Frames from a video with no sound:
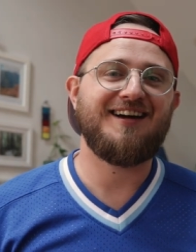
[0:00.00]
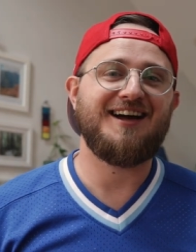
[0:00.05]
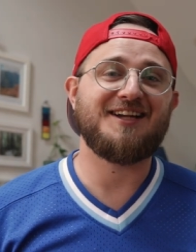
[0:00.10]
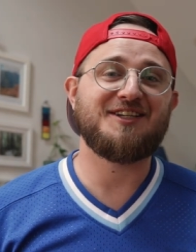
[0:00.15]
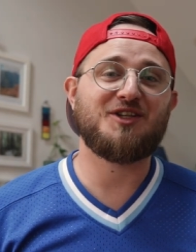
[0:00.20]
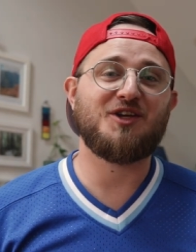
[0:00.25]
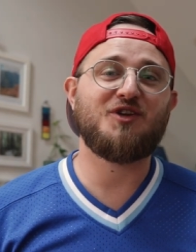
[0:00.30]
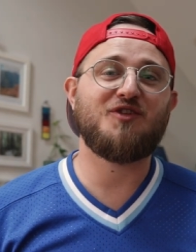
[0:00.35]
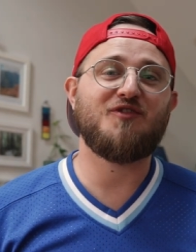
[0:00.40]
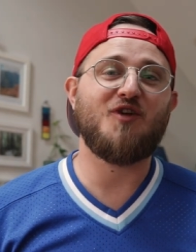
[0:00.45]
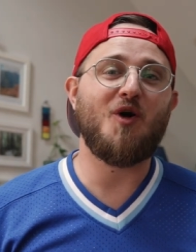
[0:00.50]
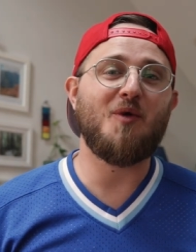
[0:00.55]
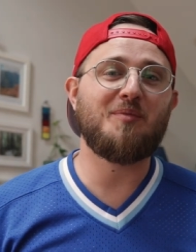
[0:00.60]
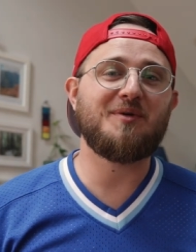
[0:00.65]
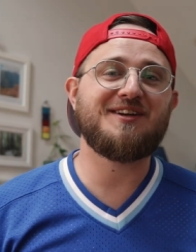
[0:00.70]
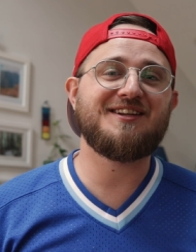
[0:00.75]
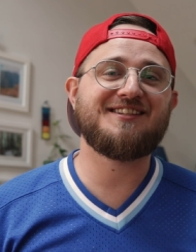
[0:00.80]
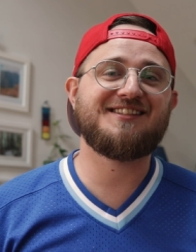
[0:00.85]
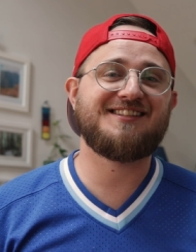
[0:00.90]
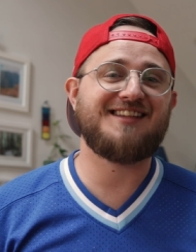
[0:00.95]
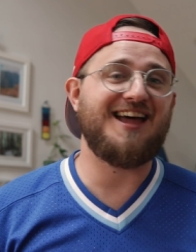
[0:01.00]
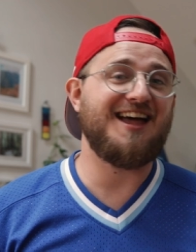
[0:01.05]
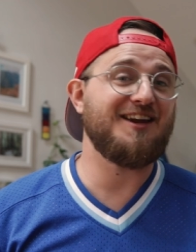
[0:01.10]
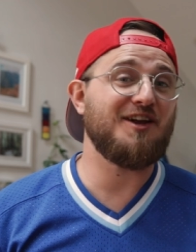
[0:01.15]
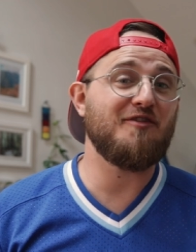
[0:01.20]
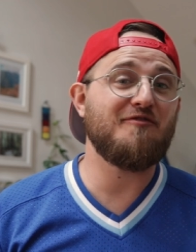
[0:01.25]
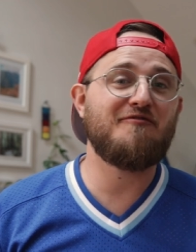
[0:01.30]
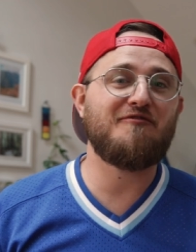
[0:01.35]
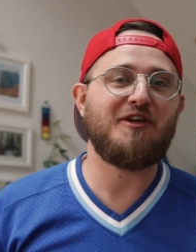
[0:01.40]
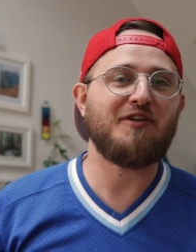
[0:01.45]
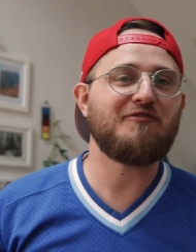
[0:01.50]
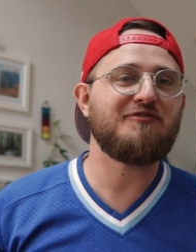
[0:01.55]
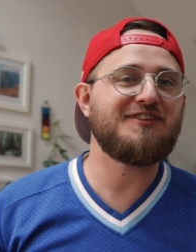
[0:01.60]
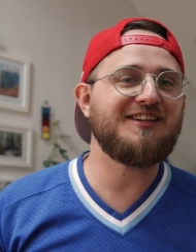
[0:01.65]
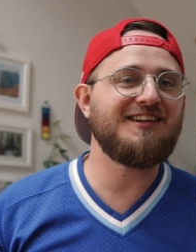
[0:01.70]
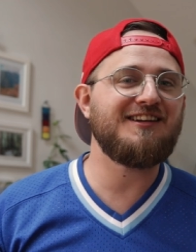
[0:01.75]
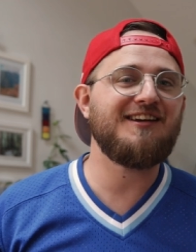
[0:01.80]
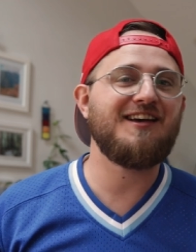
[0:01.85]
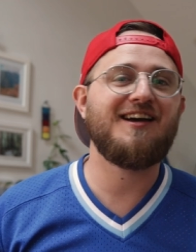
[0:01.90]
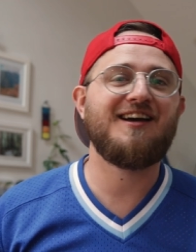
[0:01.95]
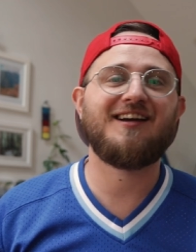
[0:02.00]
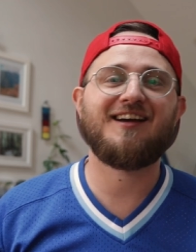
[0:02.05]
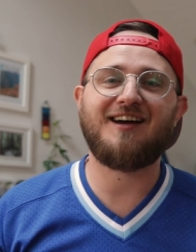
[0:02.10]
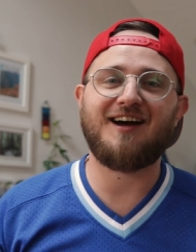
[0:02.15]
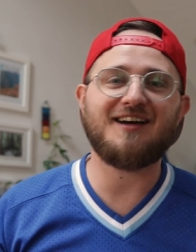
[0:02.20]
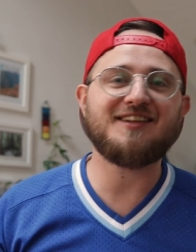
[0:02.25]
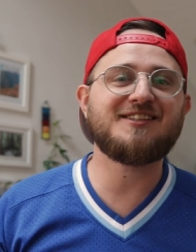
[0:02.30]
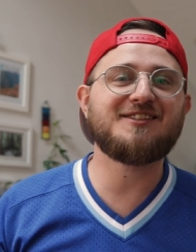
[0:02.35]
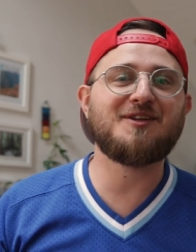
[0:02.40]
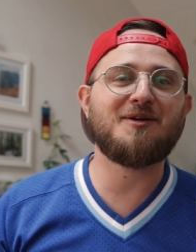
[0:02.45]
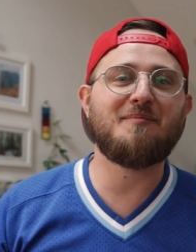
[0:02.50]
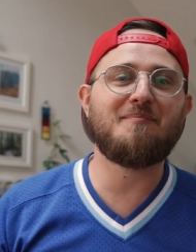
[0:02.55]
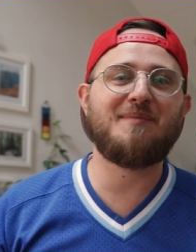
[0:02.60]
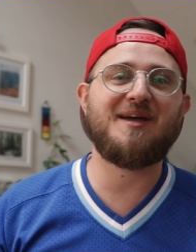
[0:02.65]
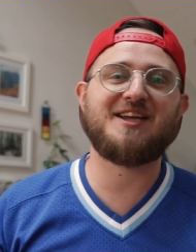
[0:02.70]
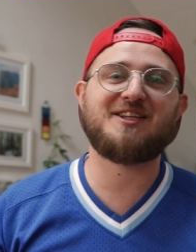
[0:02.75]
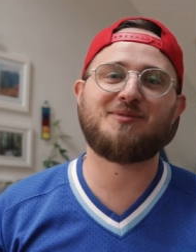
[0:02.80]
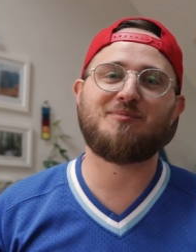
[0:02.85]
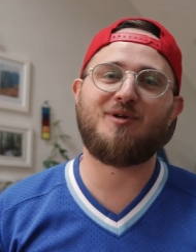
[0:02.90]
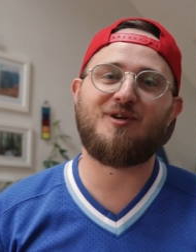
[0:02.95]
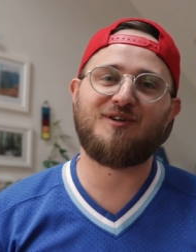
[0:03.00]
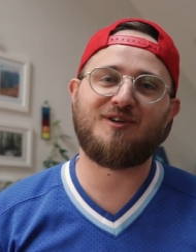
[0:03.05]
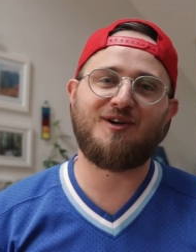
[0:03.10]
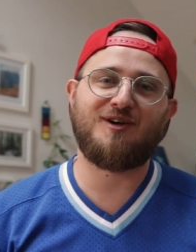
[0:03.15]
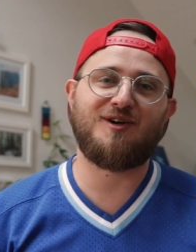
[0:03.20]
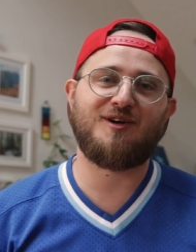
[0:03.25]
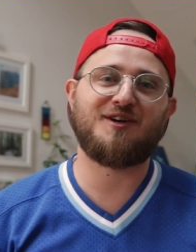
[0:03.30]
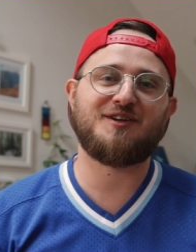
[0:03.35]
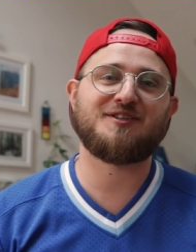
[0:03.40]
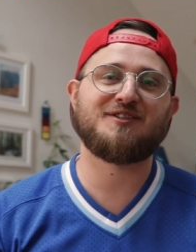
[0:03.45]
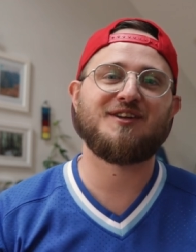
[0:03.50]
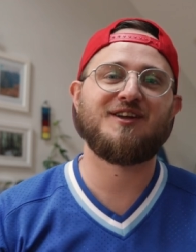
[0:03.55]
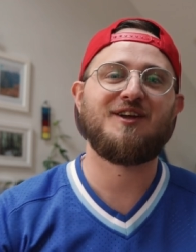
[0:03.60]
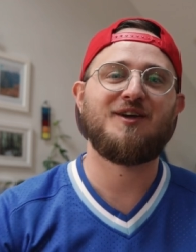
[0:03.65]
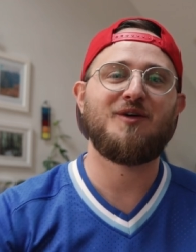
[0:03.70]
until you've opened a set of 50 custom baseball cards